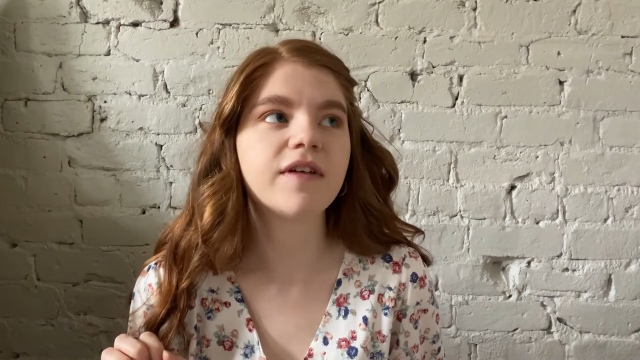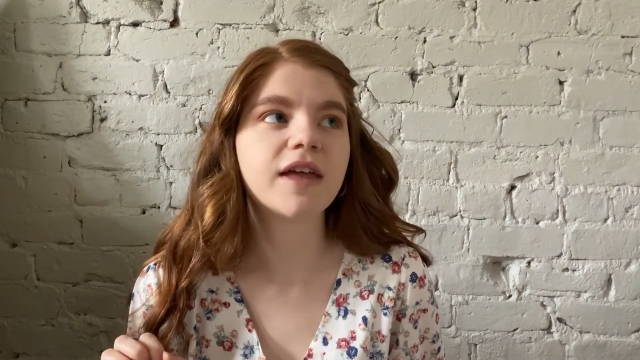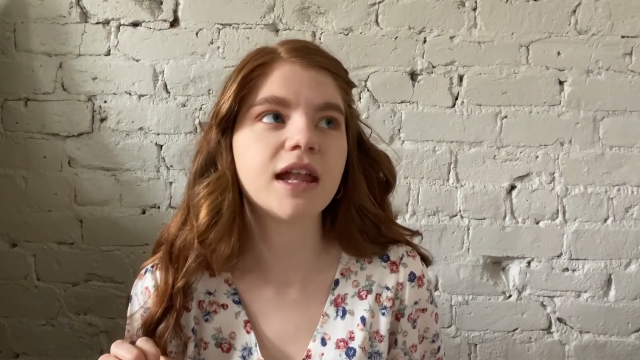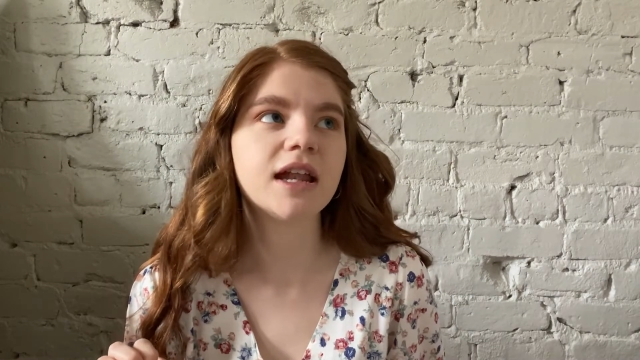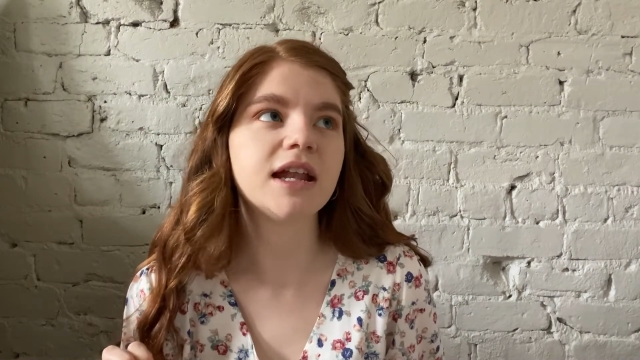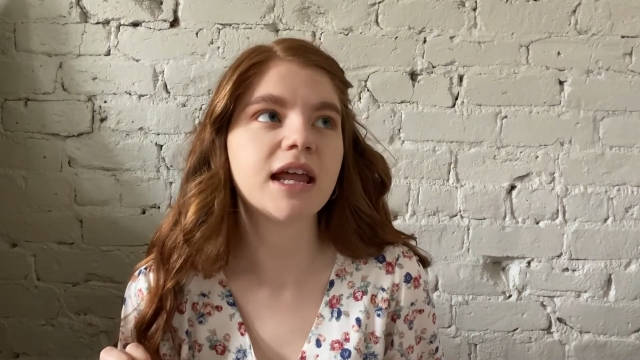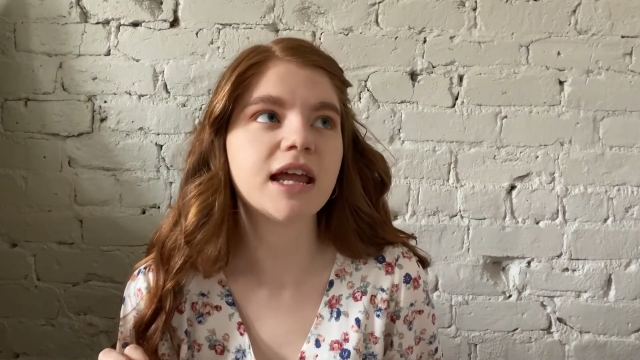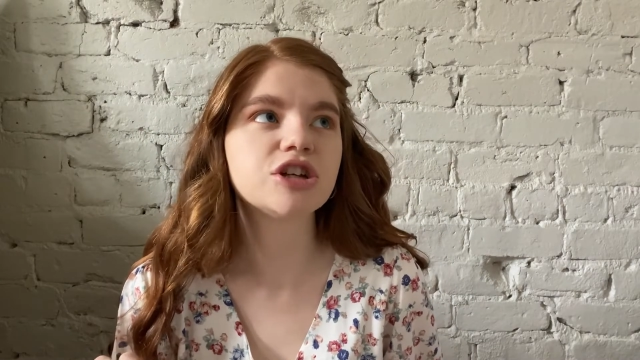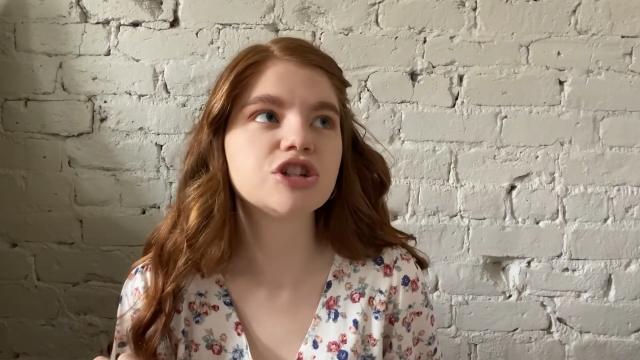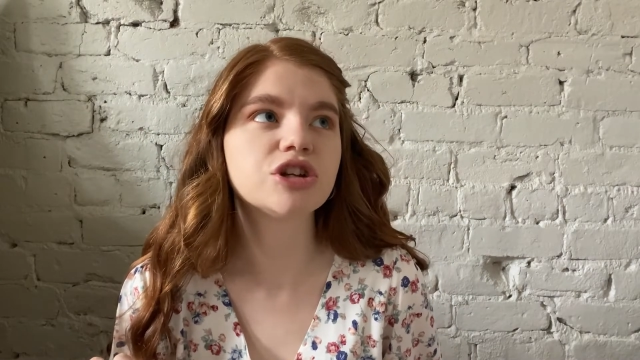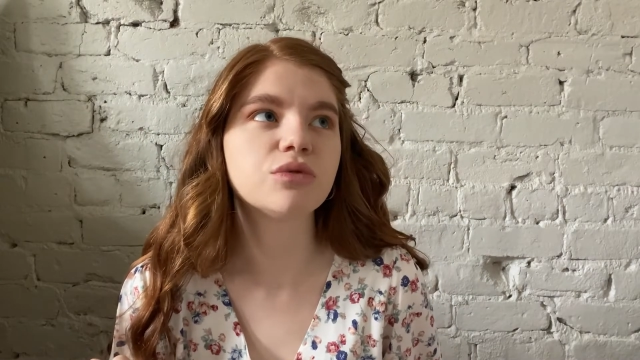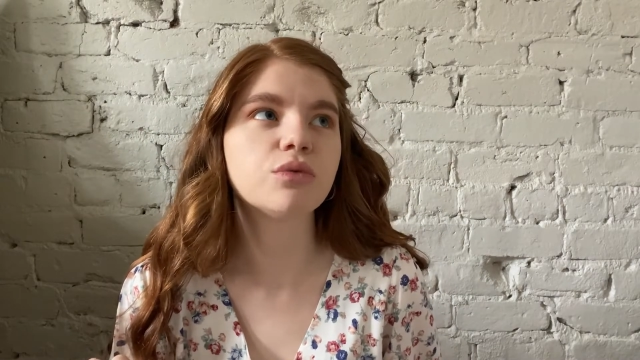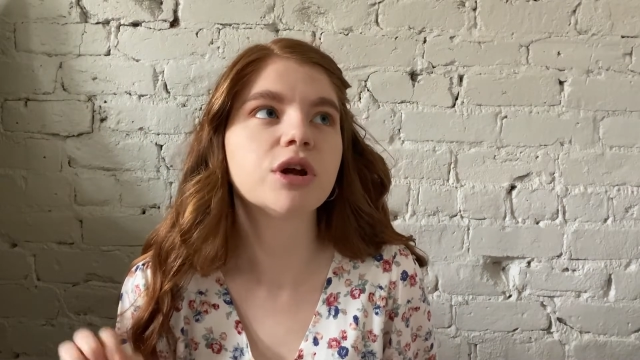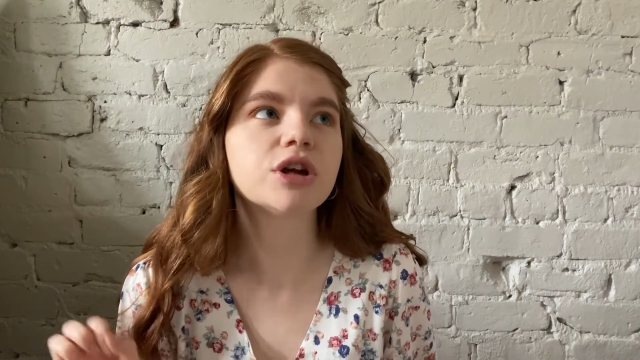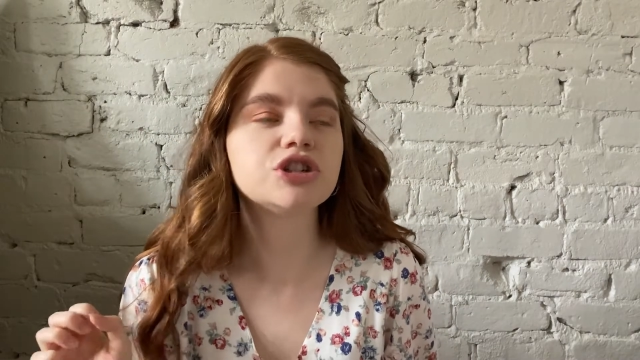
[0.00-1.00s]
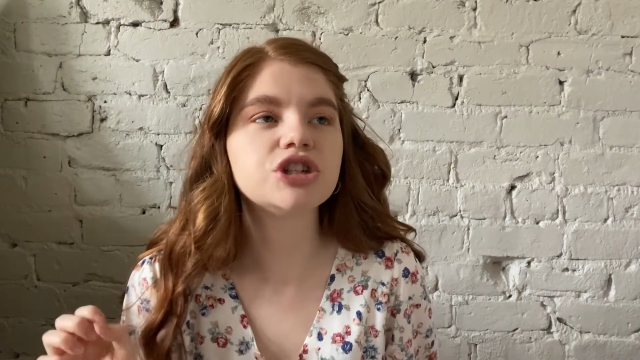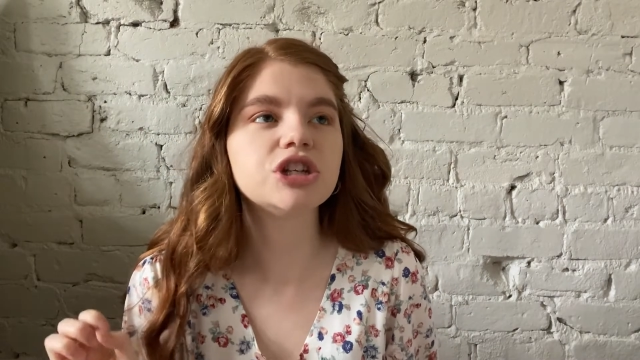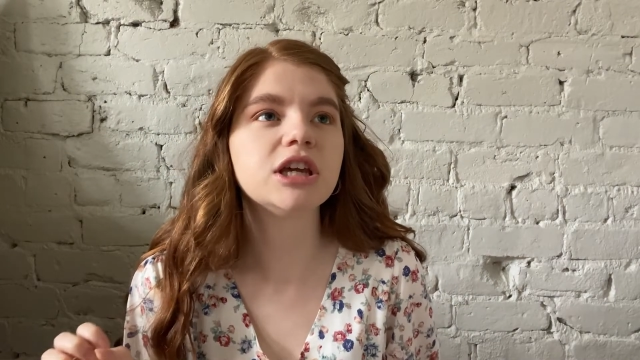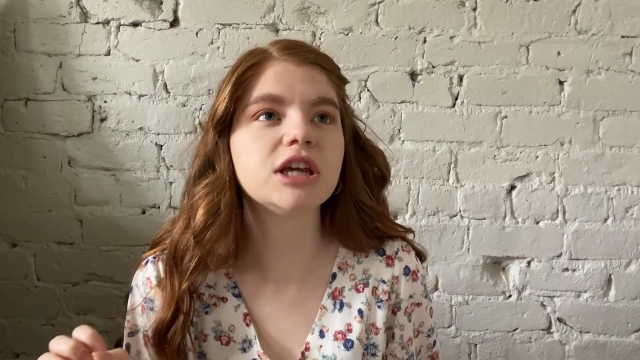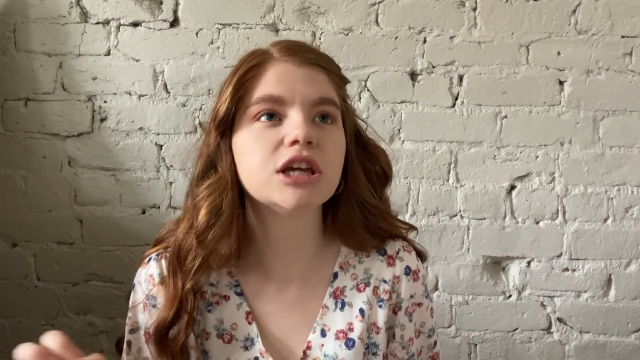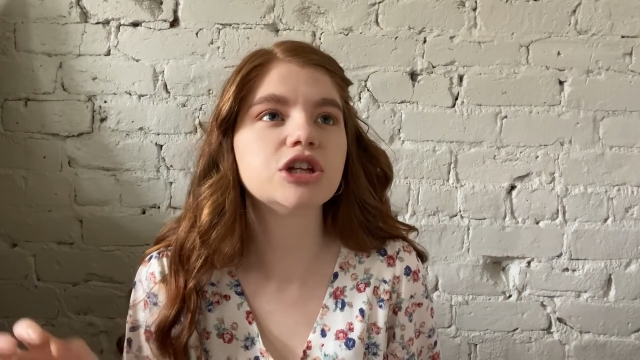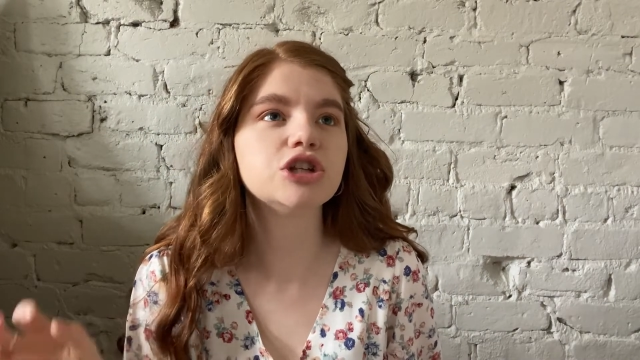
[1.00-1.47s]
in a nation where she
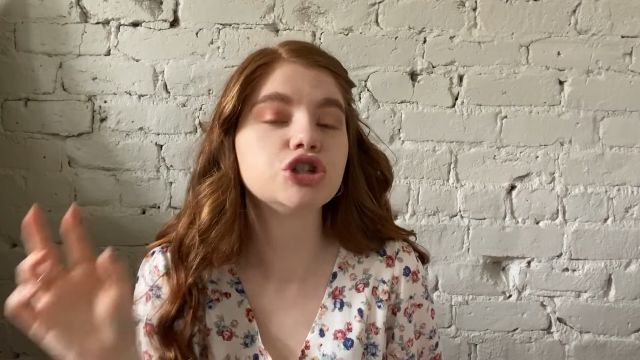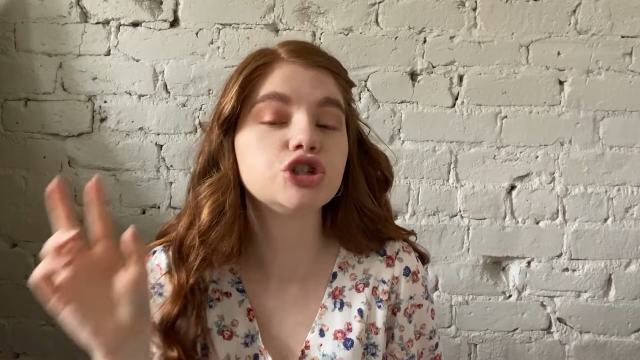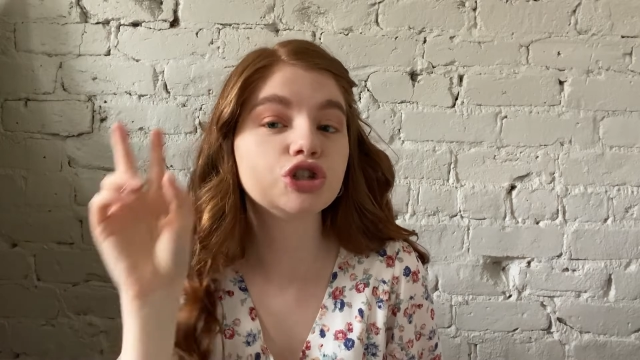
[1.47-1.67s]
can